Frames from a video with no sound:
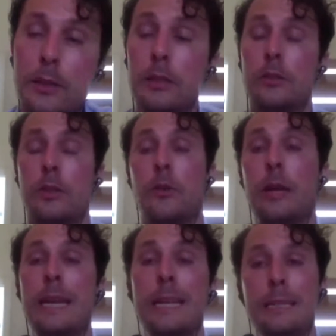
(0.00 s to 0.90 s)
going to show
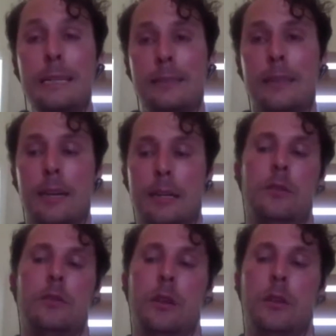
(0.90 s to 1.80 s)
any sign
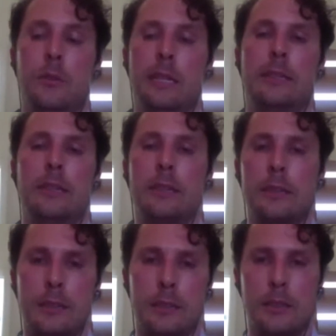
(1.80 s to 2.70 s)
of
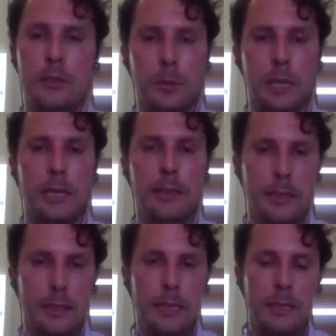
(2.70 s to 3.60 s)
weakness is your blood.
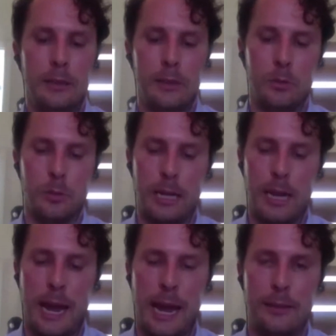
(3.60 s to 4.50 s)
Because your blood
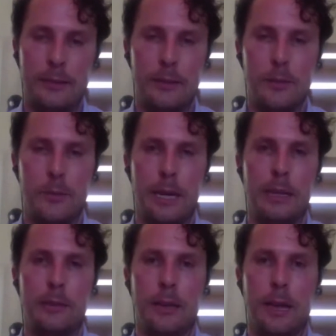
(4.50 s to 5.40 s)
has to
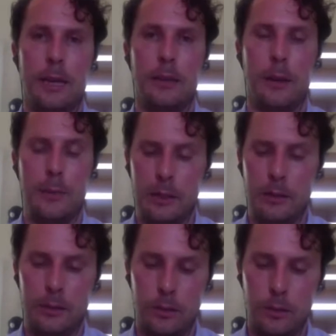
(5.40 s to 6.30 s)
maintain,
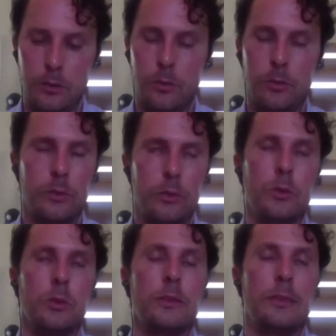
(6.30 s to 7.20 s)
you
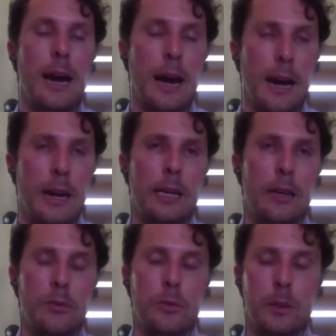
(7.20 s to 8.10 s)
will die
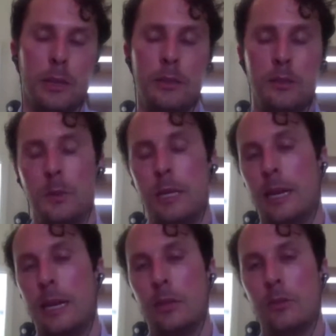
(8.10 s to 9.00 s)
if your blood's
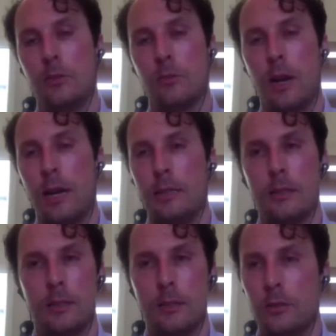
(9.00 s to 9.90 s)
pH
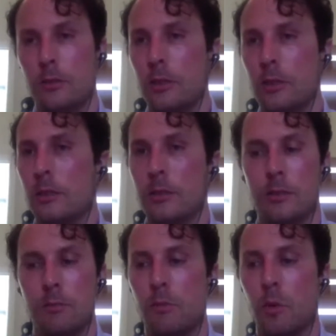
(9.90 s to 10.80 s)
rises
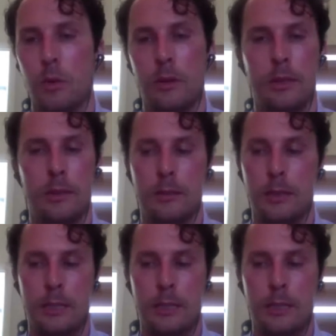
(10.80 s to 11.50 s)
just more than